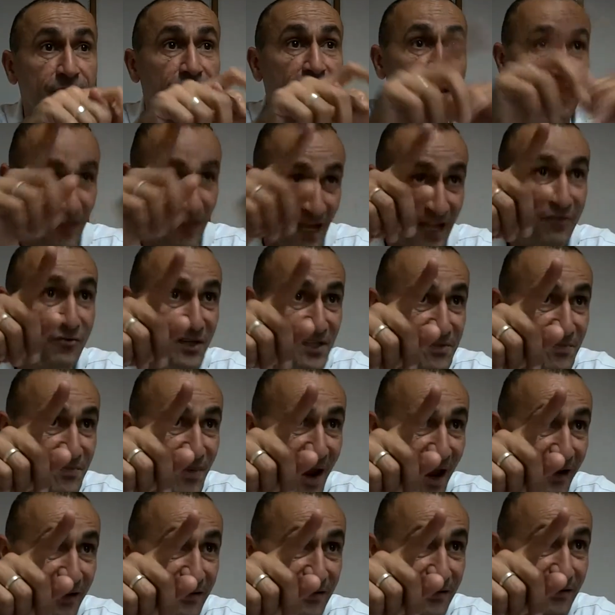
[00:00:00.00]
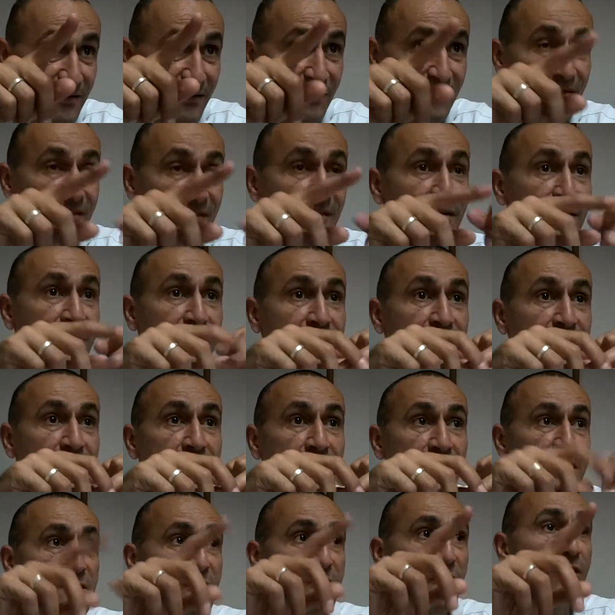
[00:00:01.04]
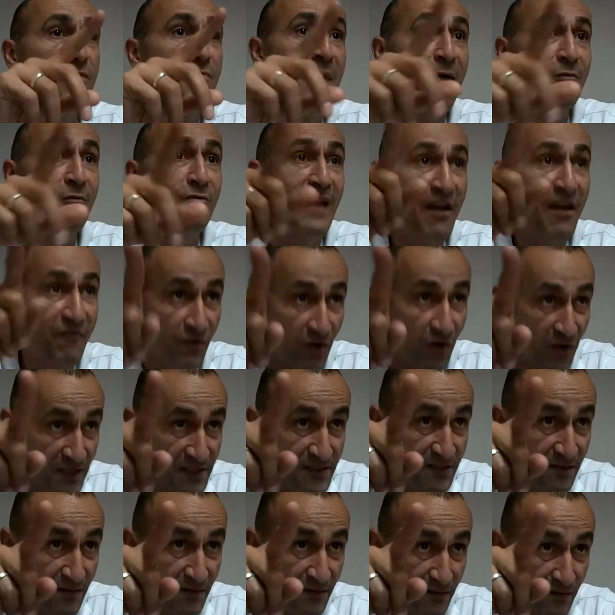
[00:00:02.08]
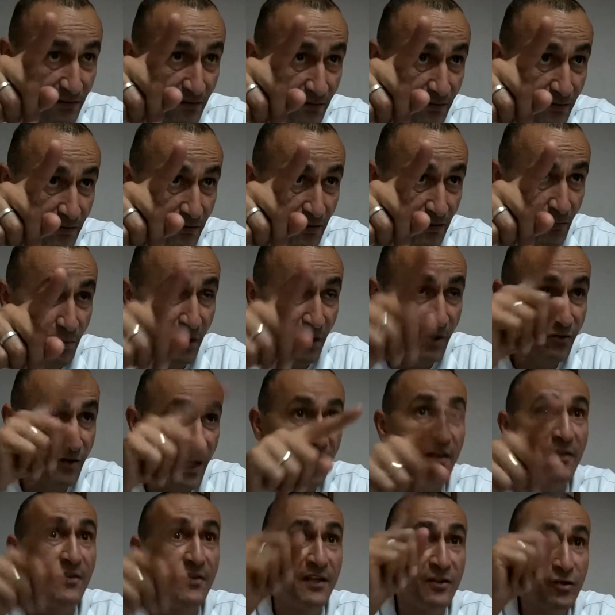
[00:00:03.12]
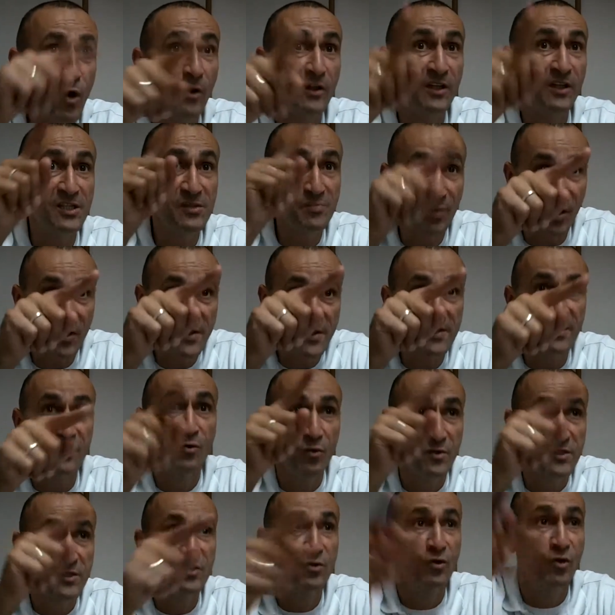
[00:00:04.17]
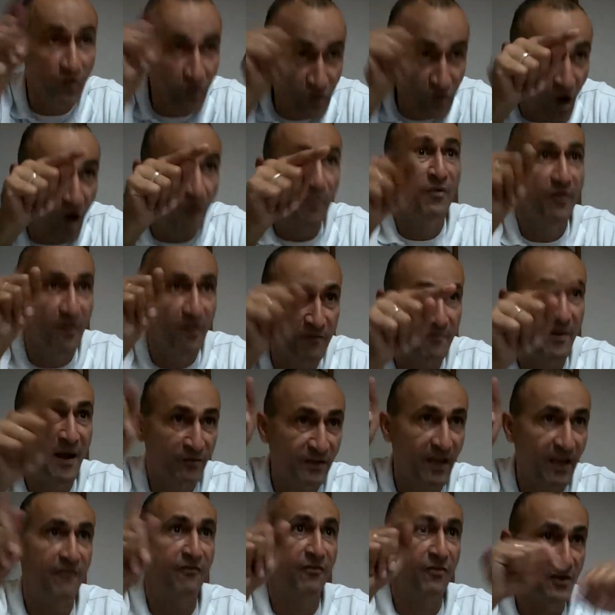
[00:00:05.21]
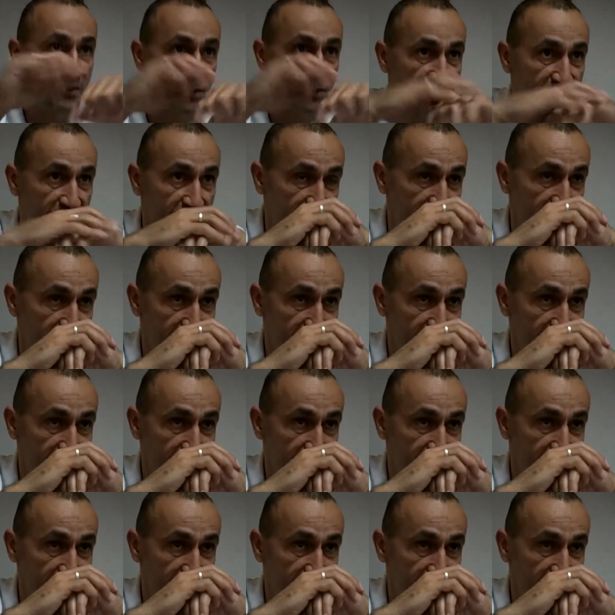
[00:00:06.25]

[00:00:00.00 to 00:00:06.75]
in that respect, is not Mount Everest, but rather the tallest person who stood on top of Mount Everest.